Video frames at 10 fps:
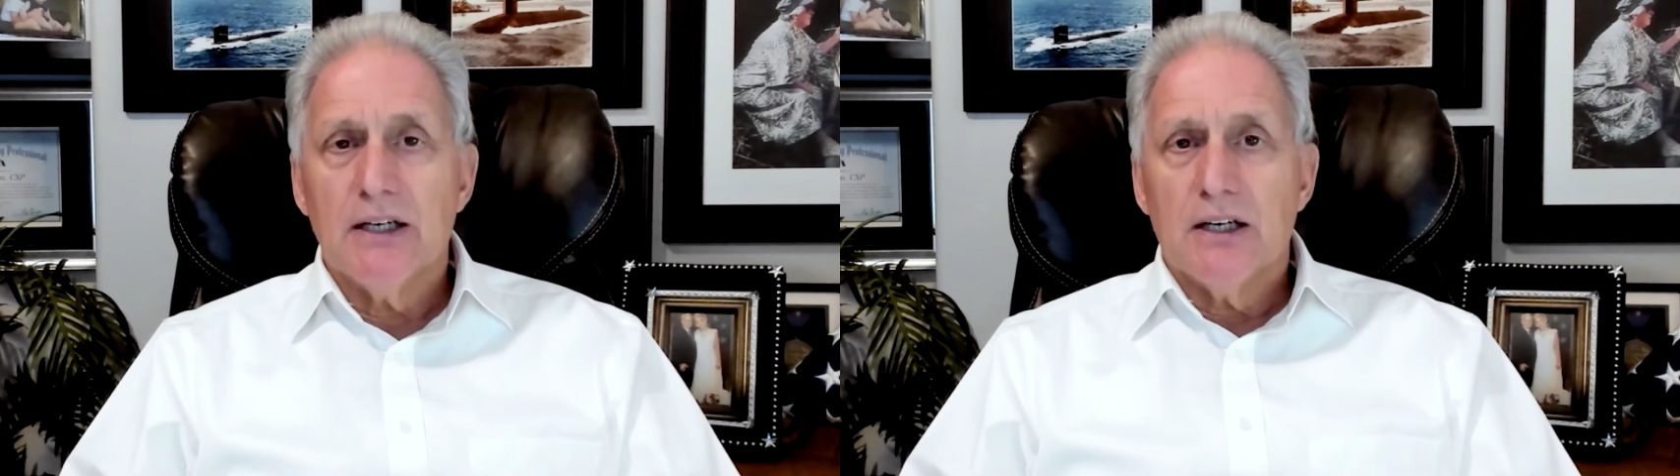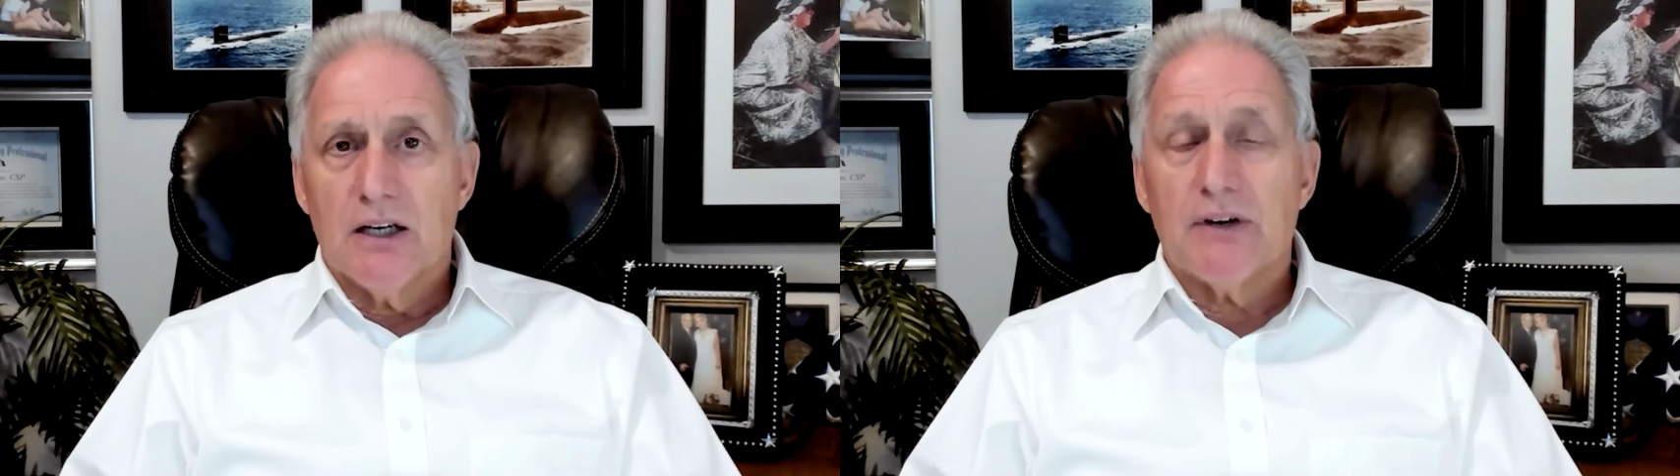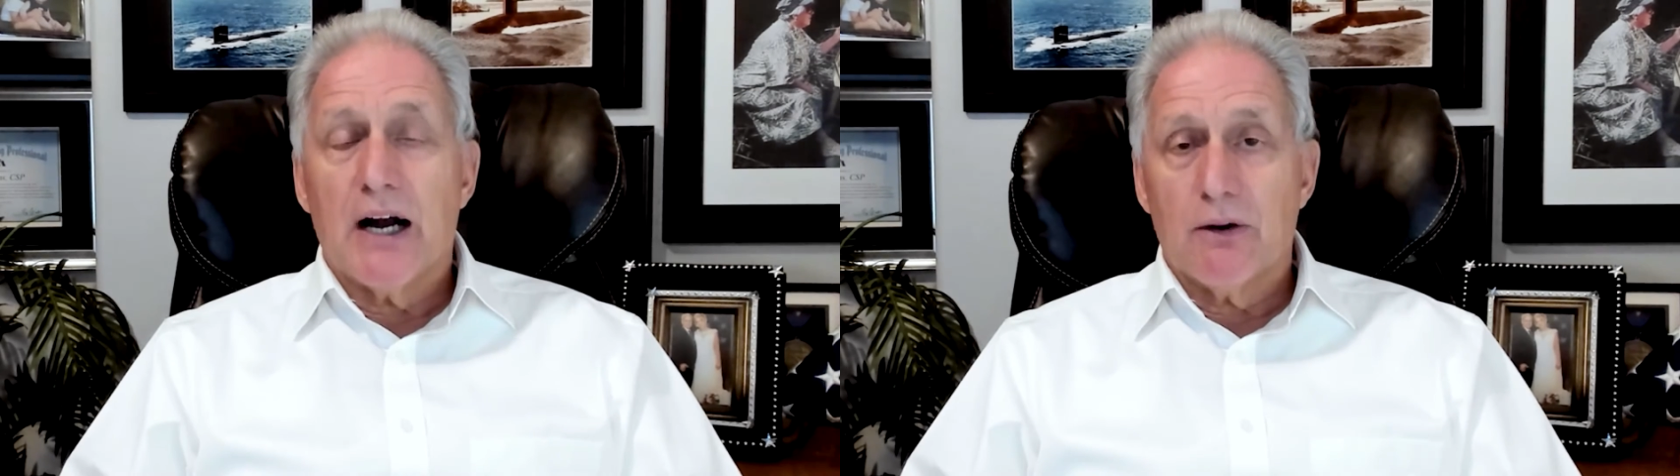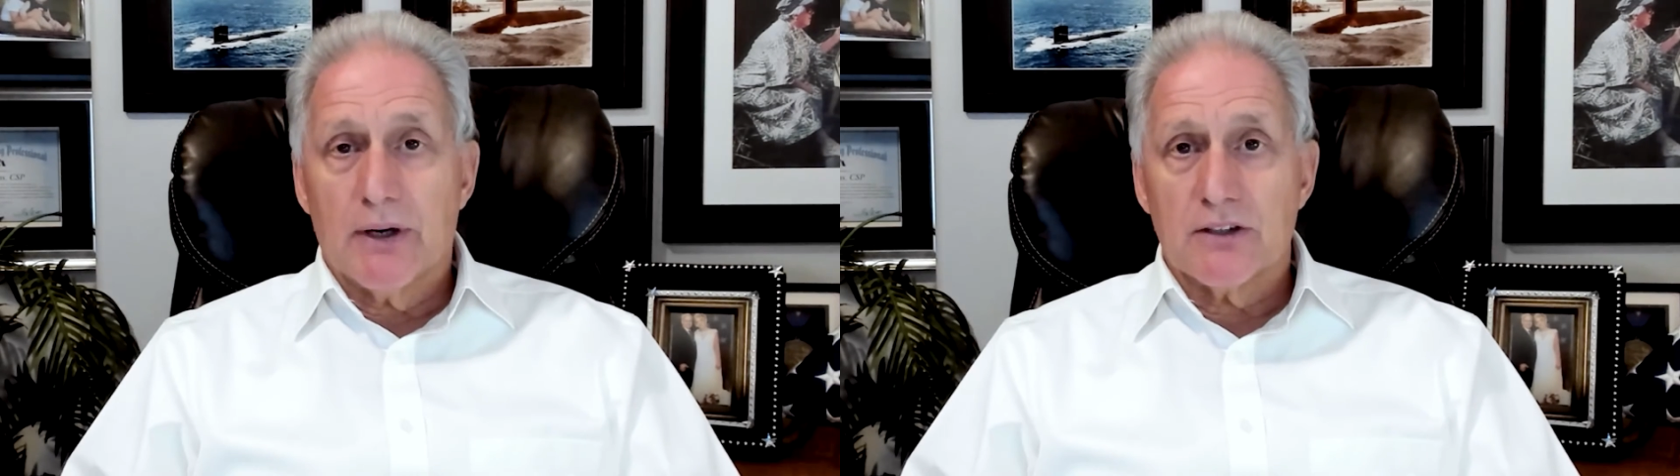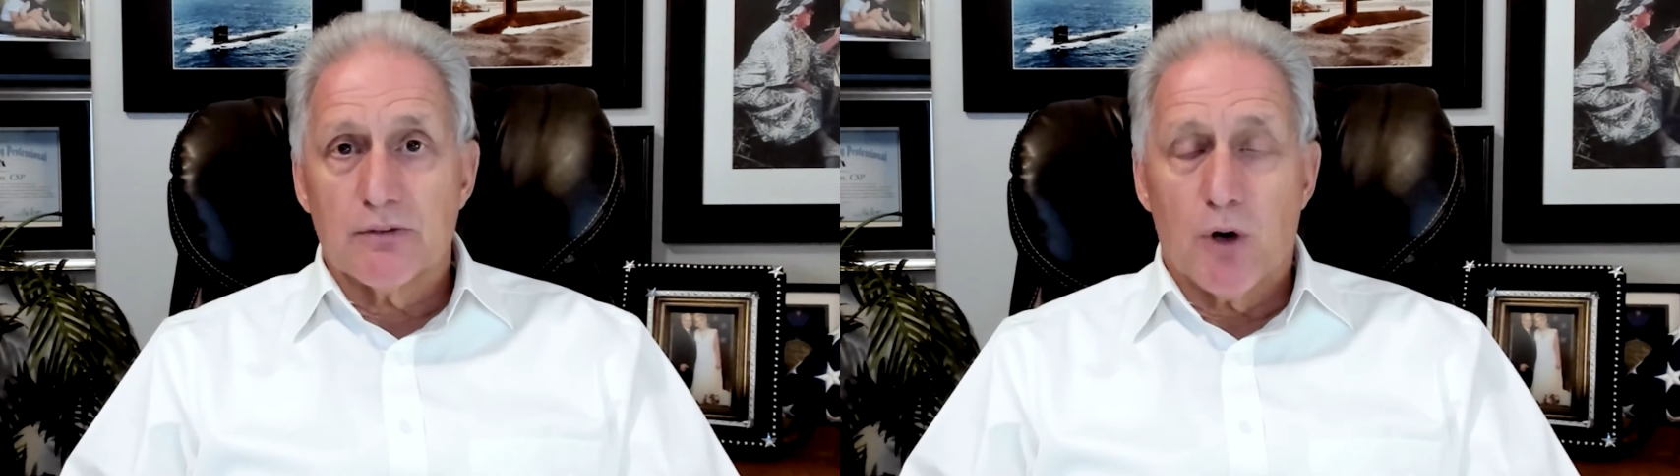of
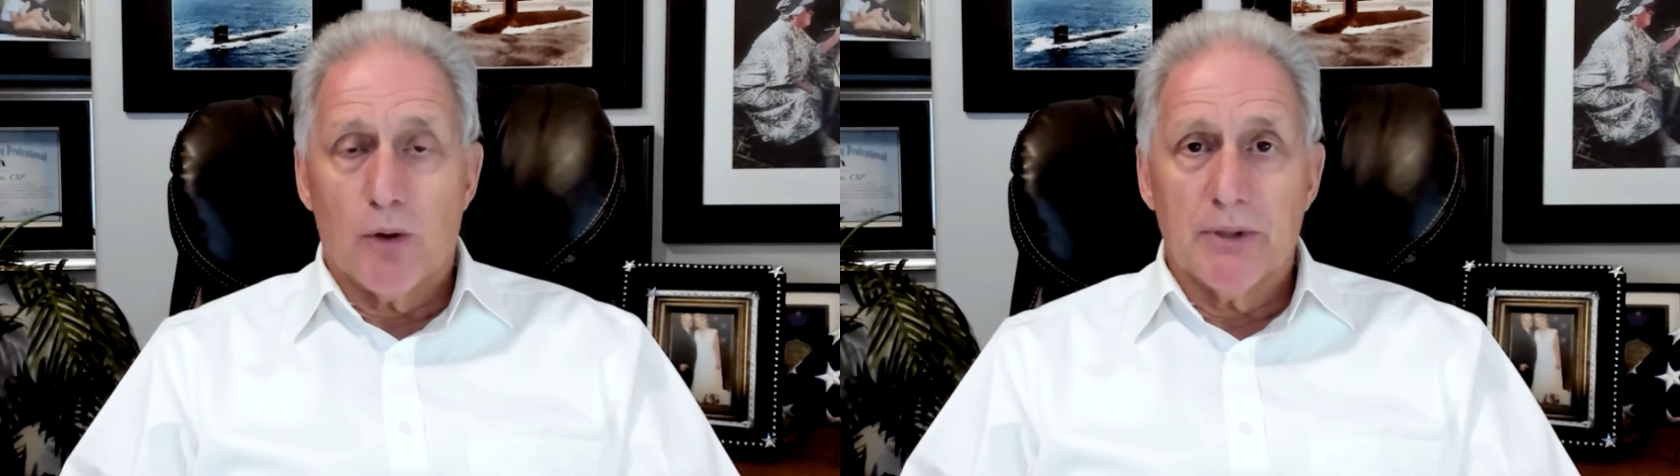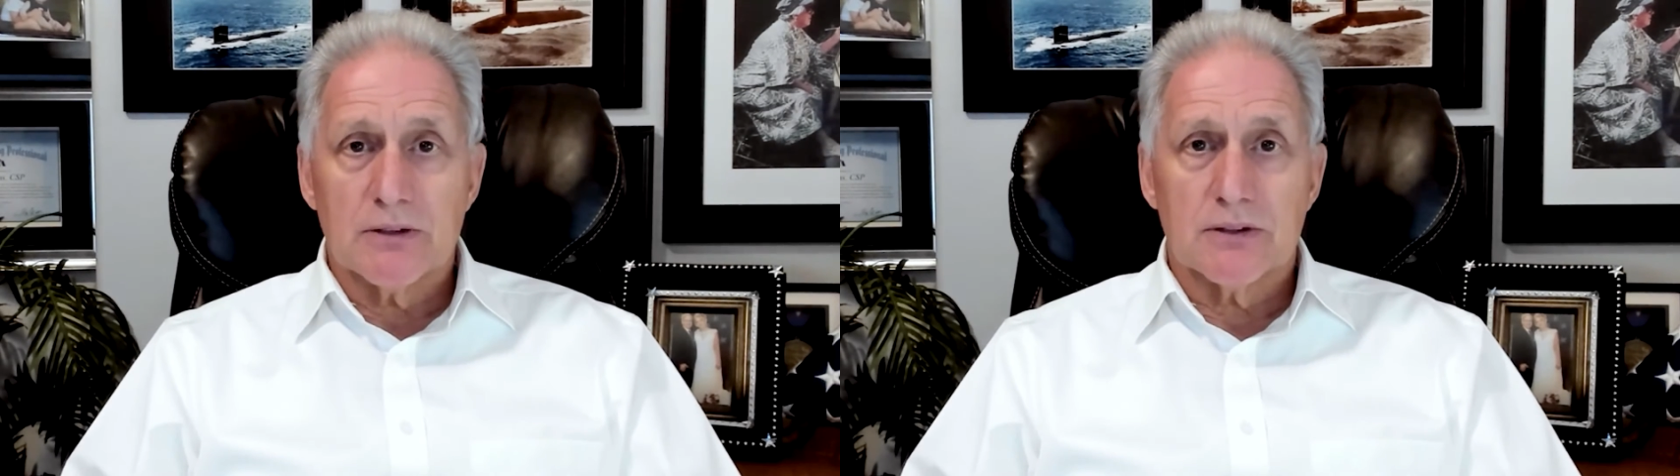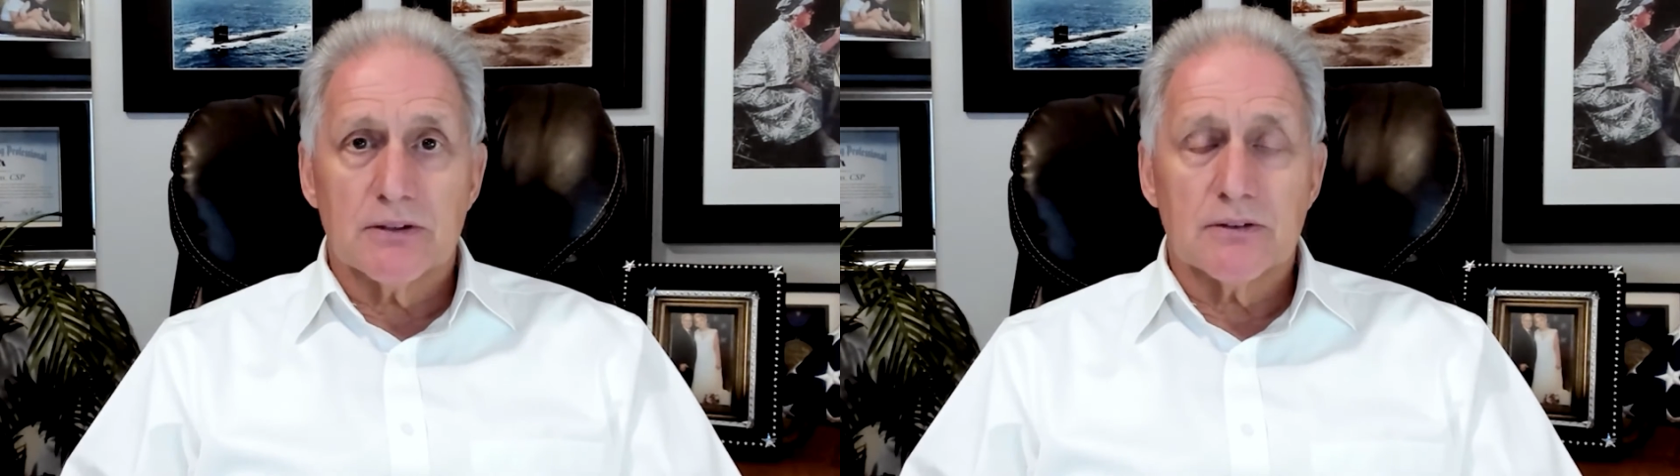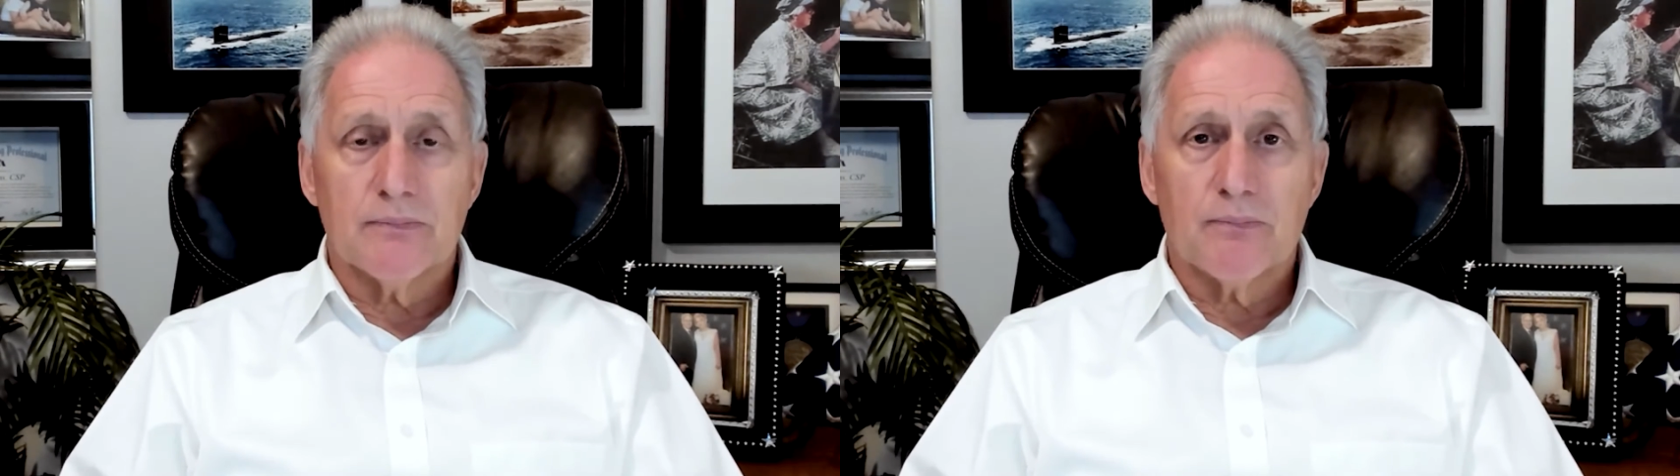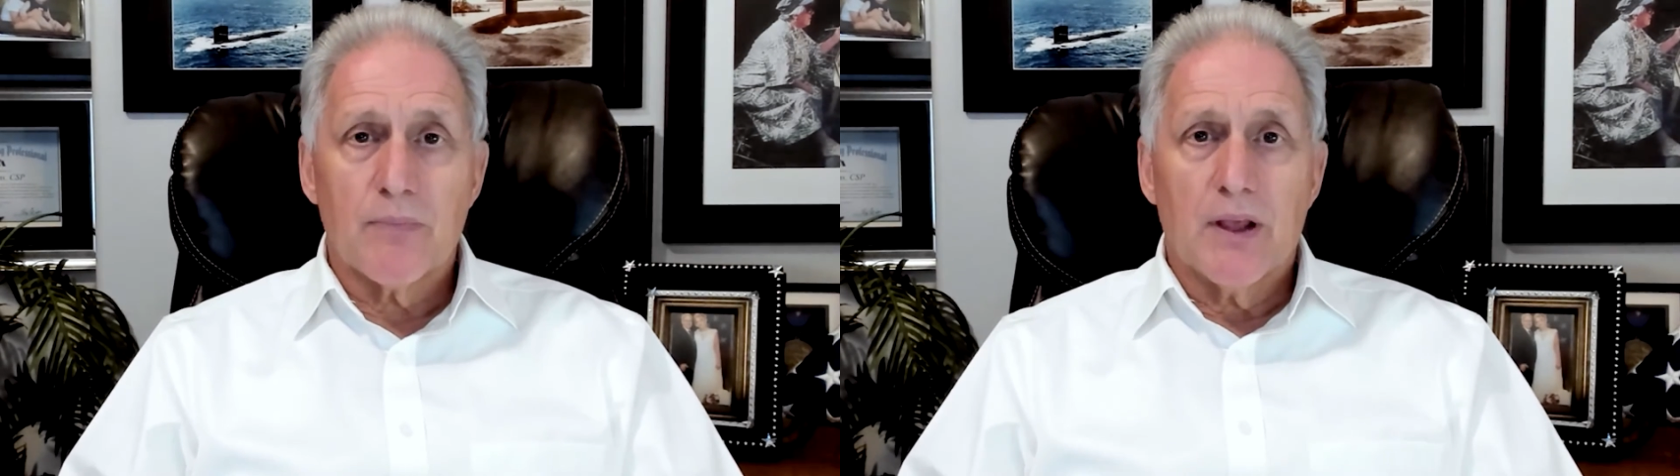hiring a small business.
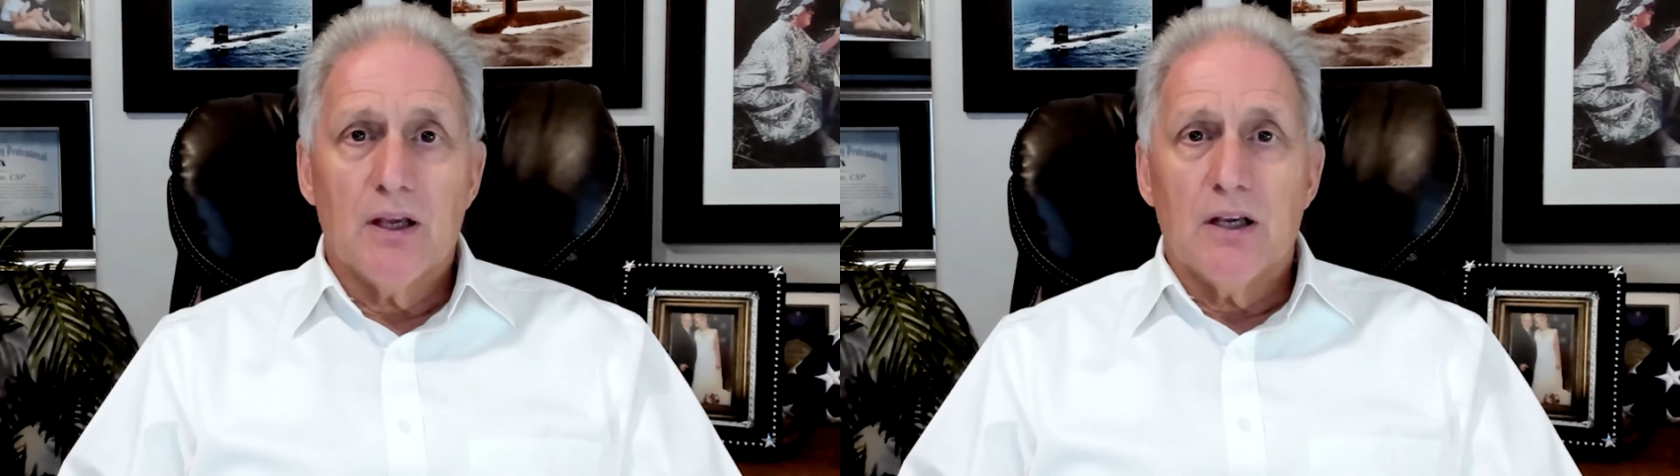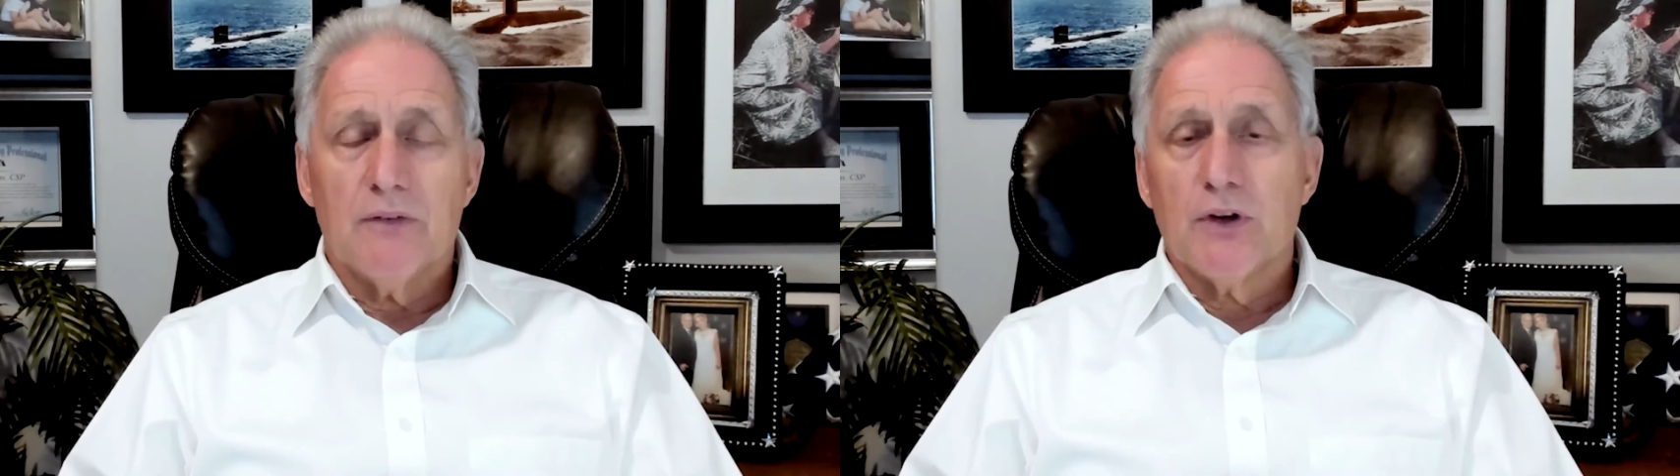If